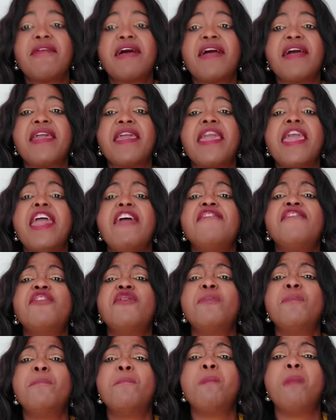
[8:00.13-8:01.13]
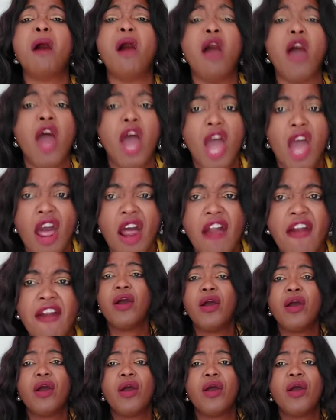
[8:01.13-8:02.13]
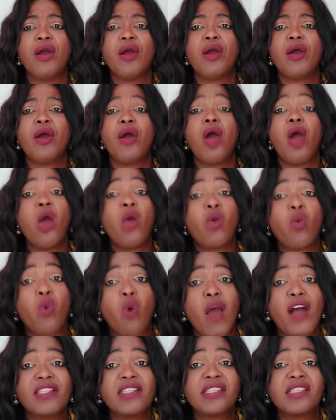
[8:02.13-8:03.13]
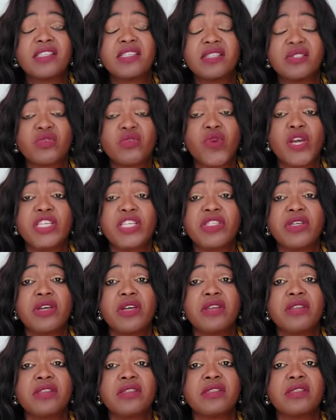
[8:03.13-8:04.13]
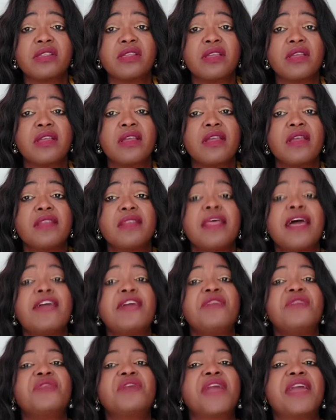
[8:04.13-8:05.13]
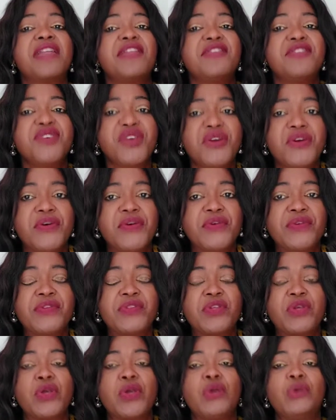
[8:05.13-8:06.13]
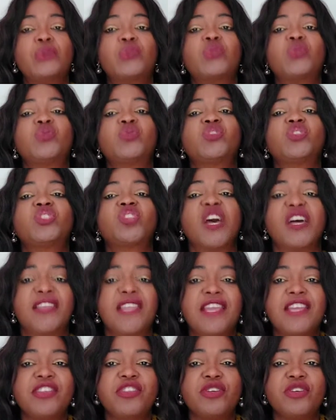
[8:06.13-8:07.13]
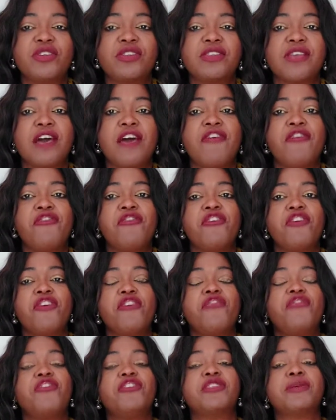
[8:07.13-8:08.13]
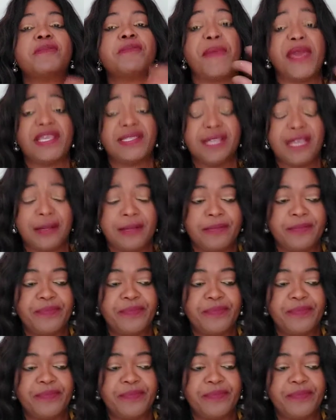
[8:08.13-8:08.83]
are even more awkward situations that you can use to challenge yourself for the better.